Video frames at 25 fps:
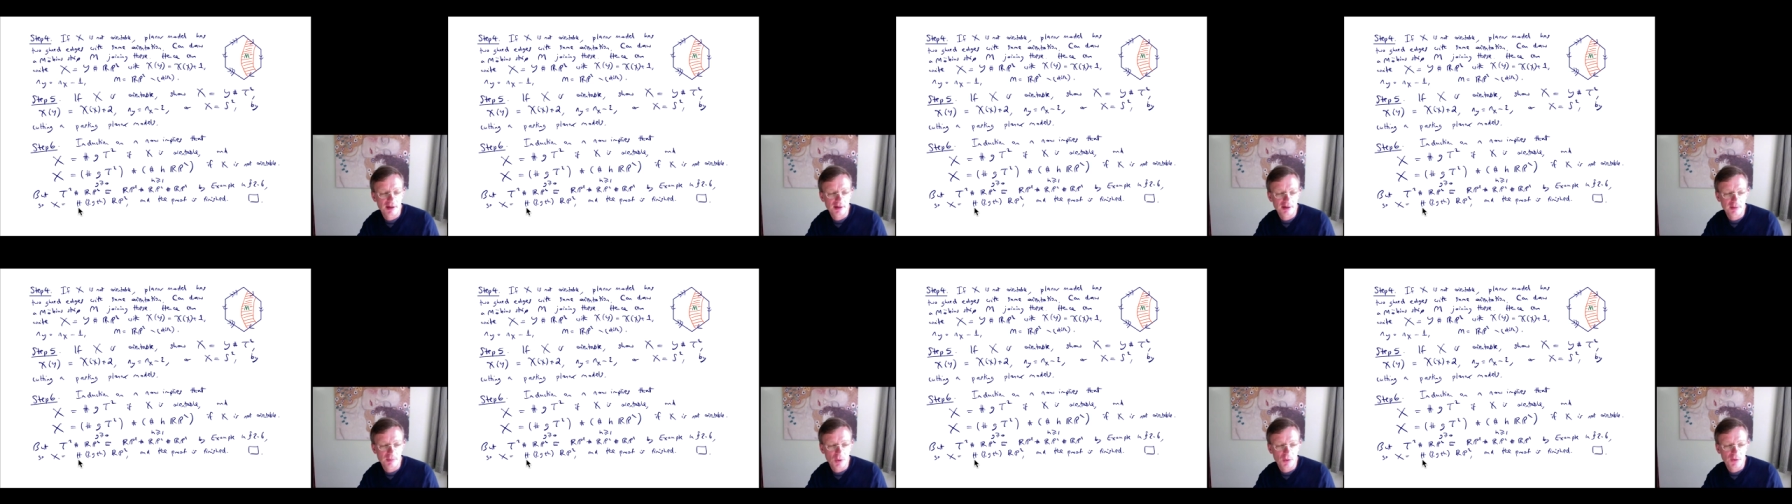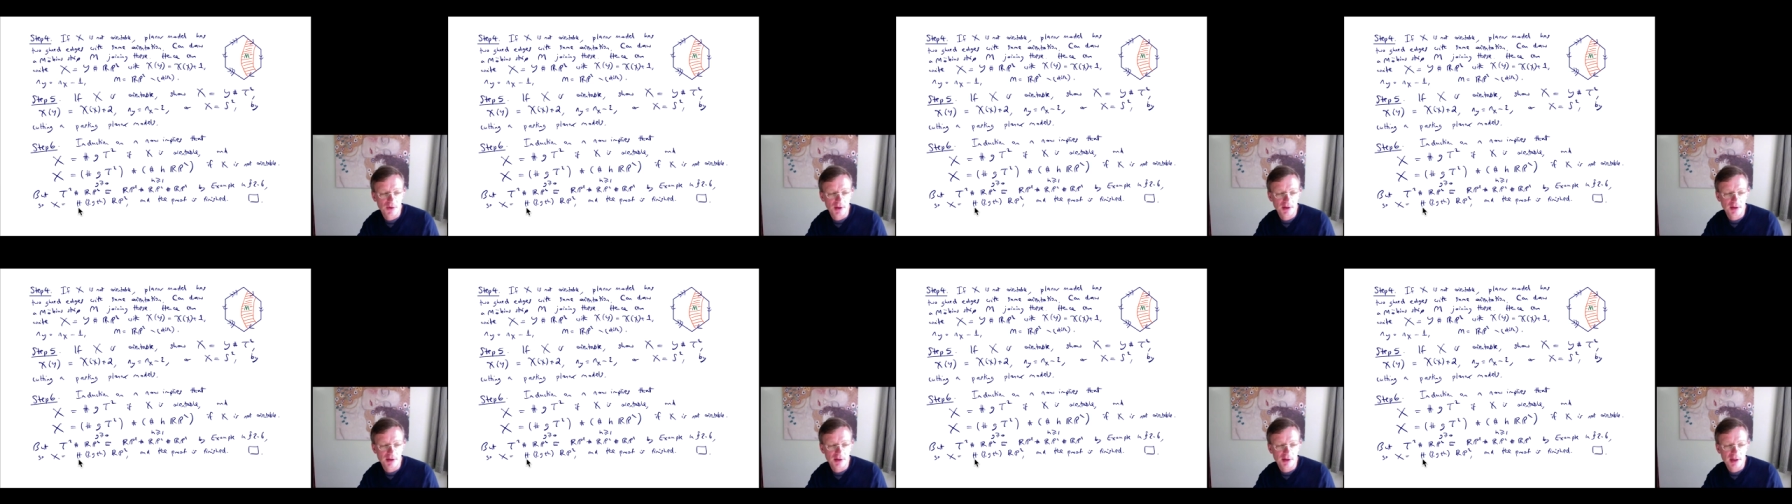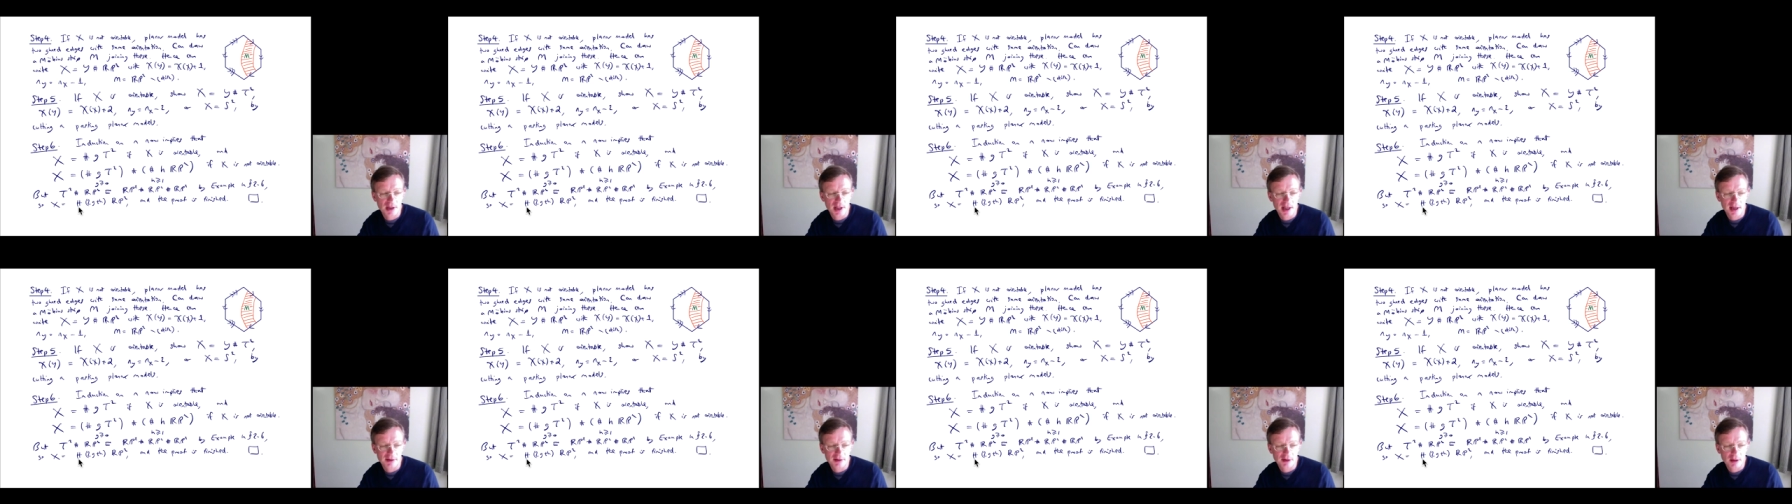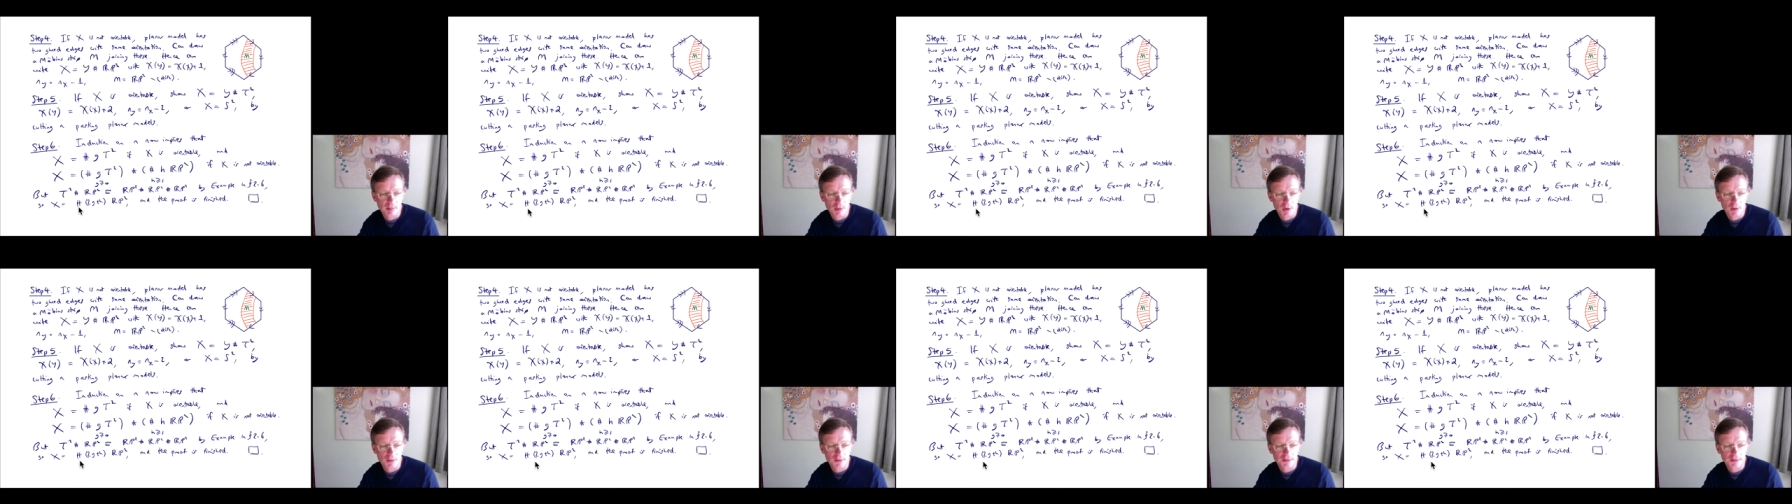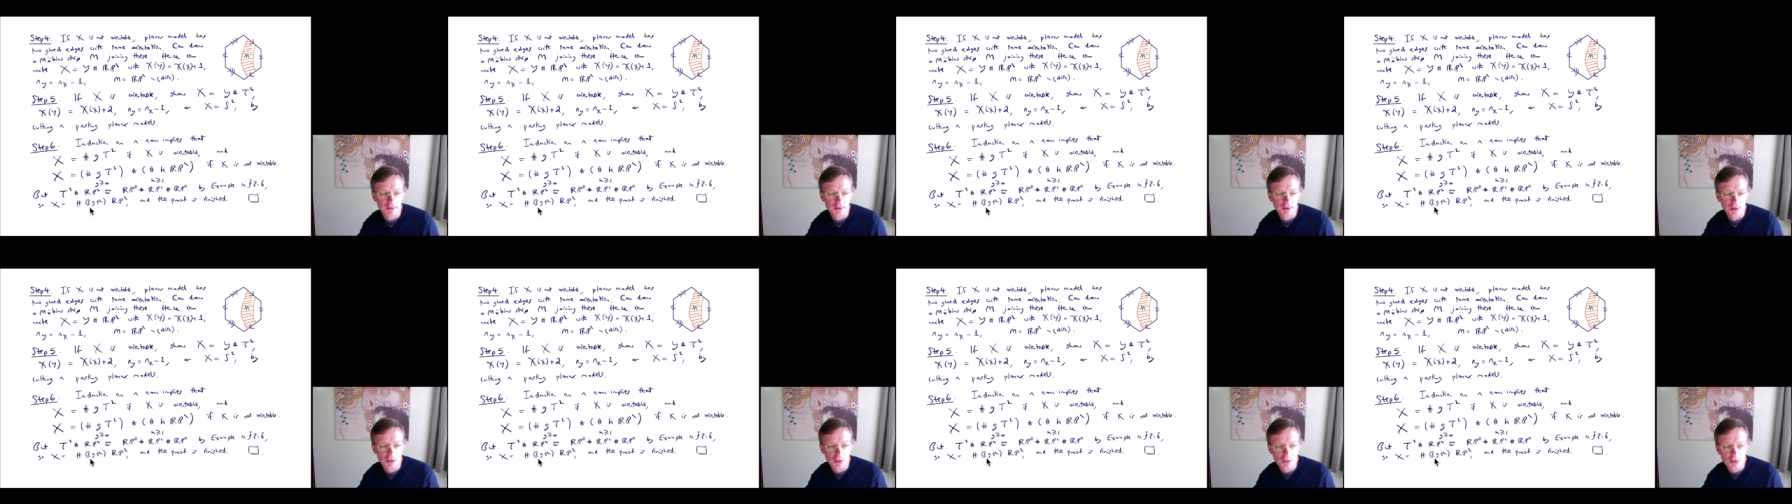isomorphic to the connect sum
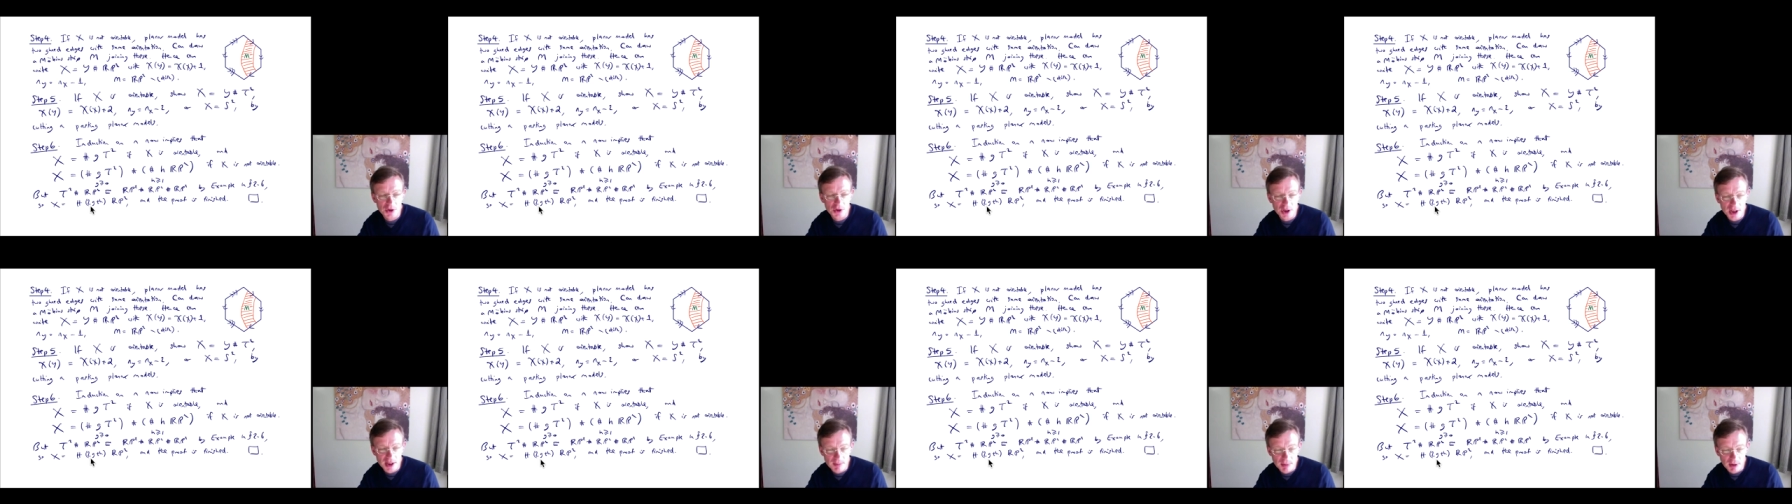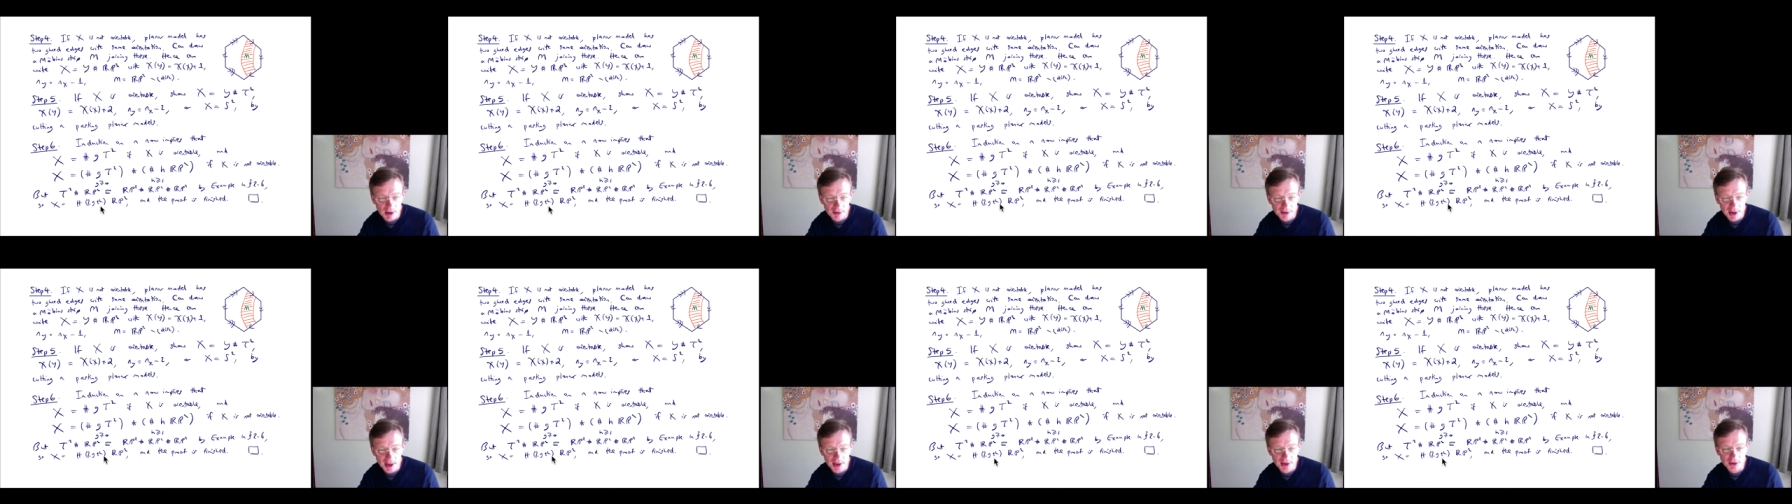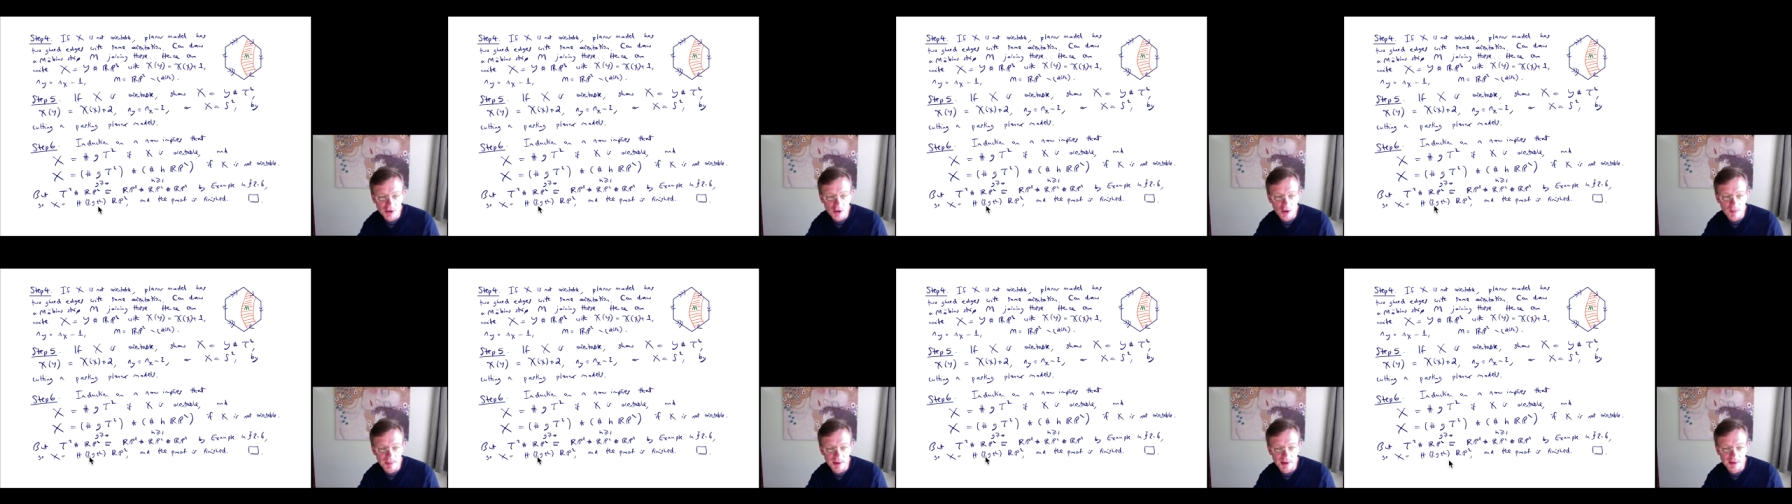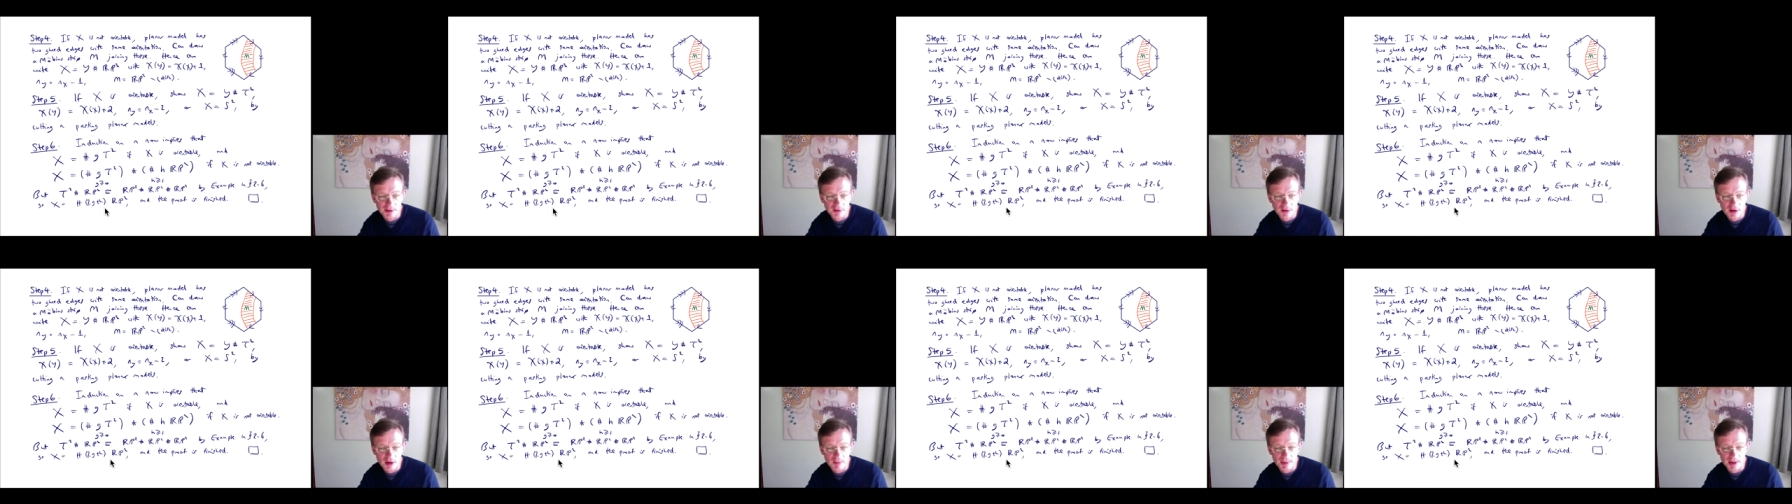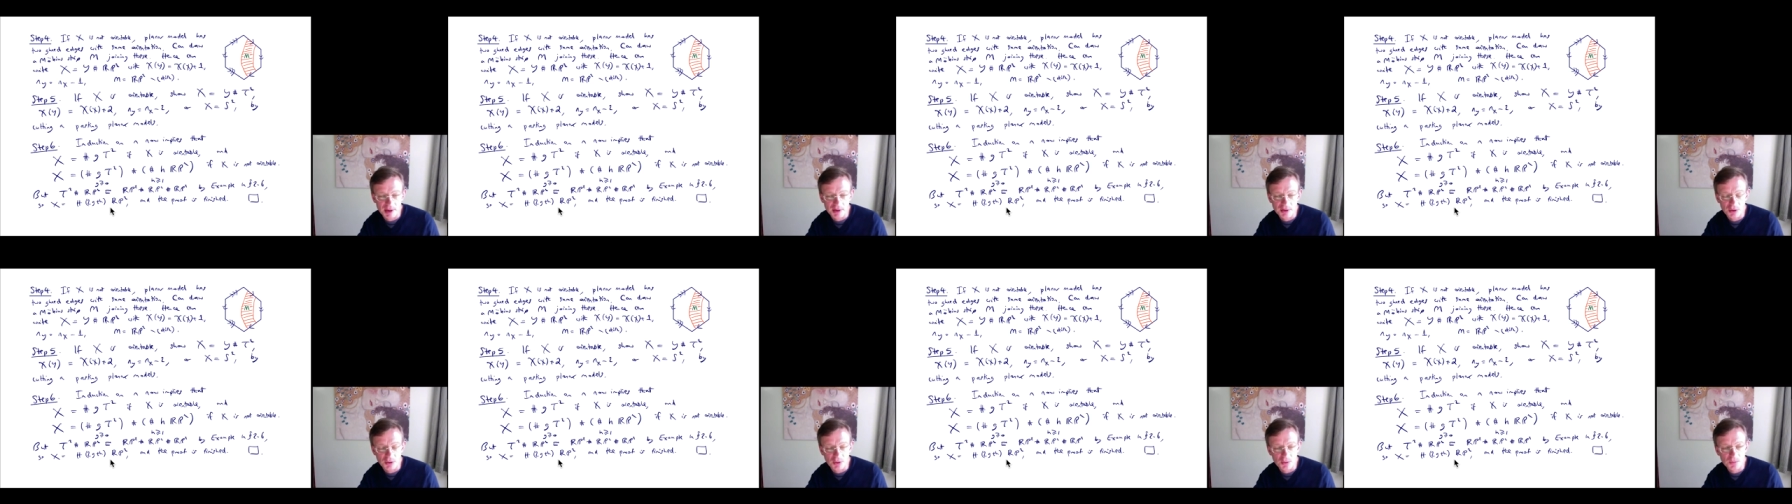of two G plus H copies of R
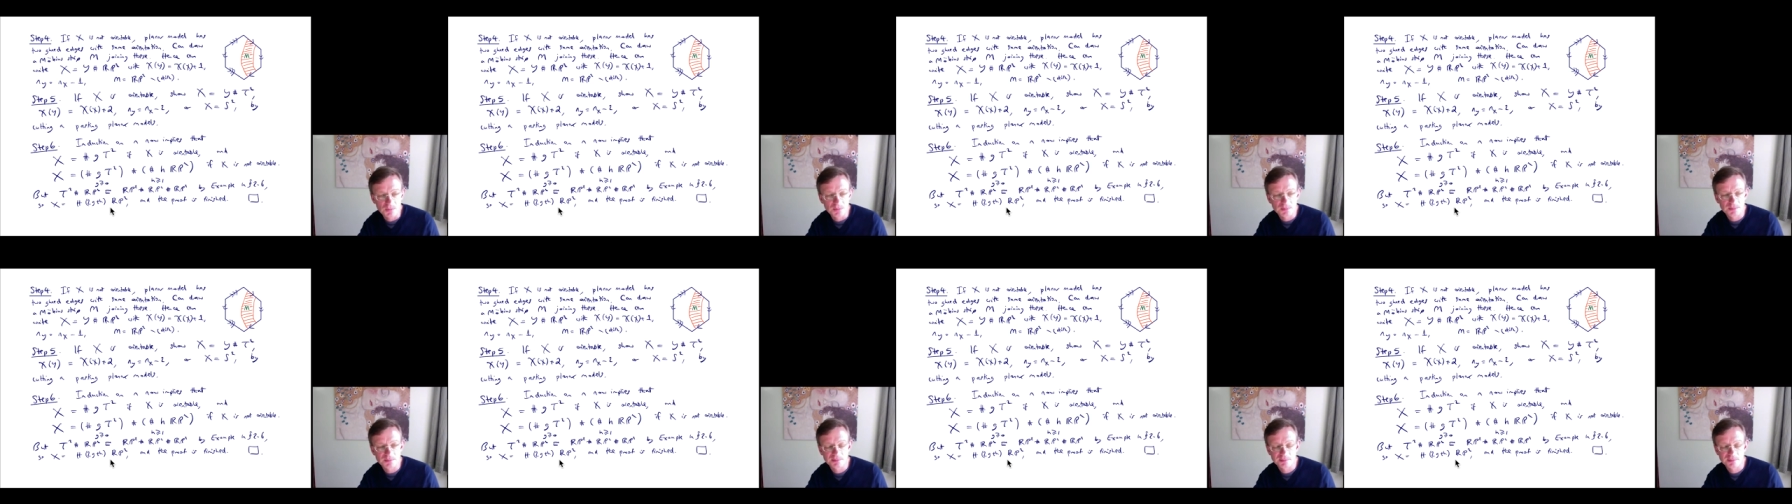P two.